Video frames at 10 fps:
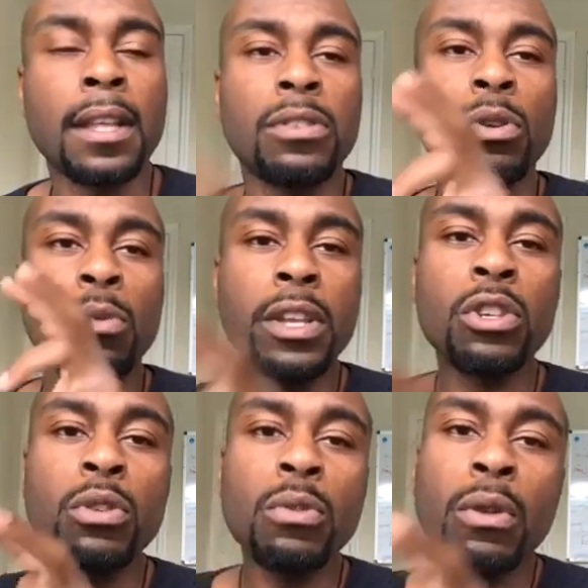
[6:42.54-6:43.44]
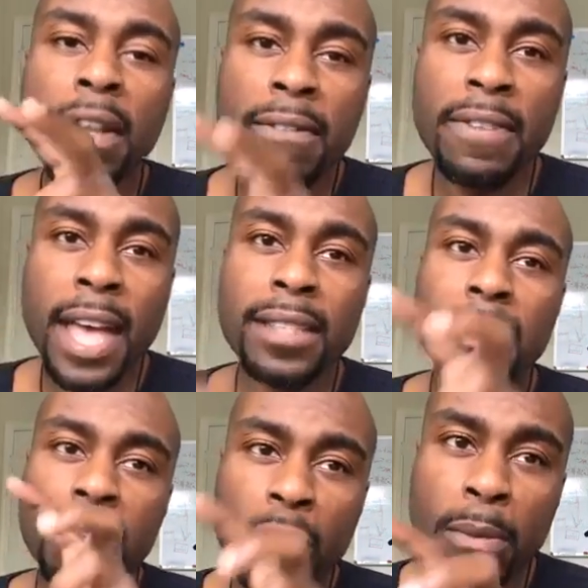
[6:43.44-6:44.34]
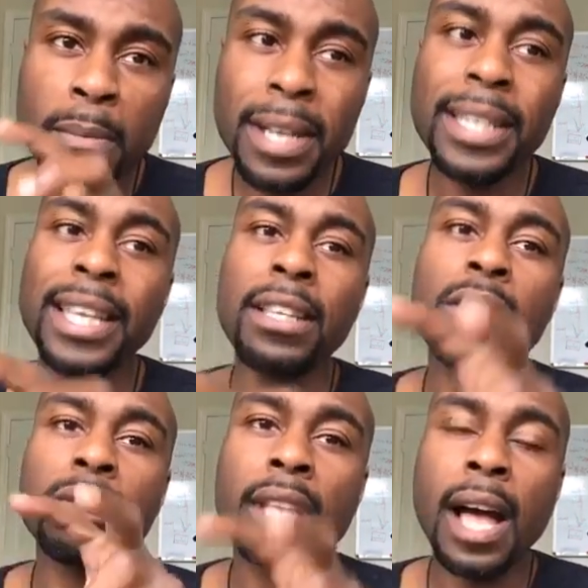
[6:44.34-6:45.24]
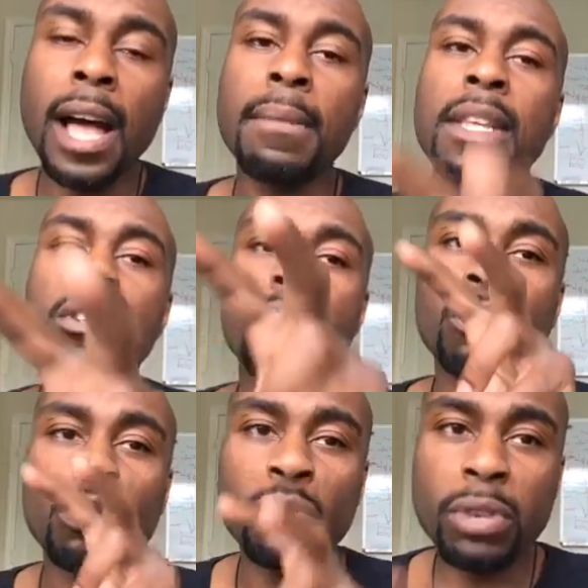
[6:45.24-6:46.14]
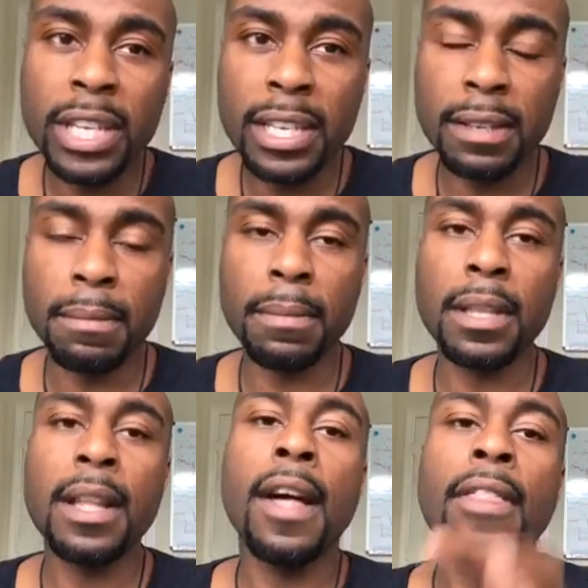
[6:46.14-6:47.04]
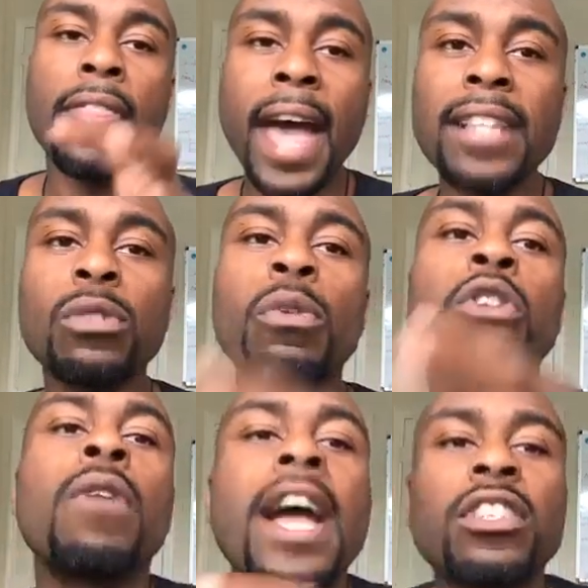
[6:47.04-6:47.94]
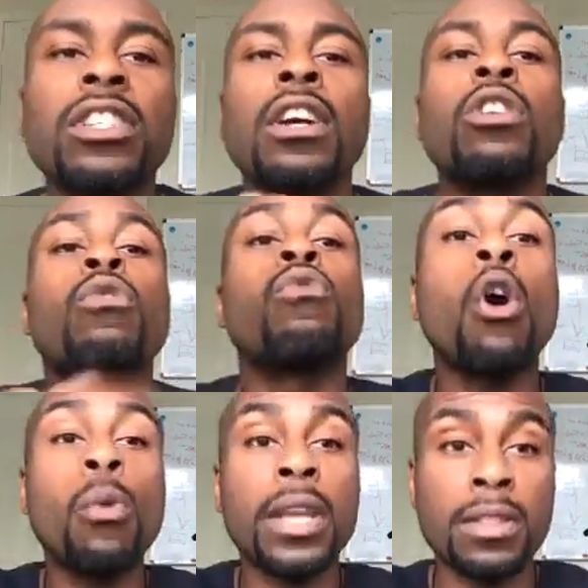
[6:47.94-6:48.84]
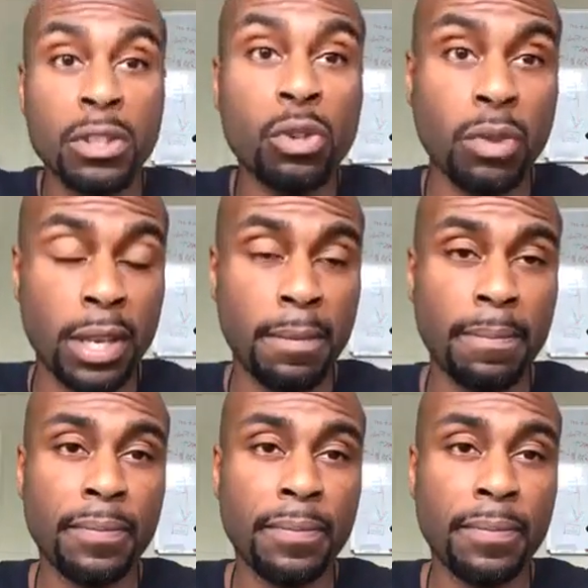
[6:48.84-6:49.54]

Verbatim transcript: So when you invest your money in your time in your dream, that's when you actually are growing the dream.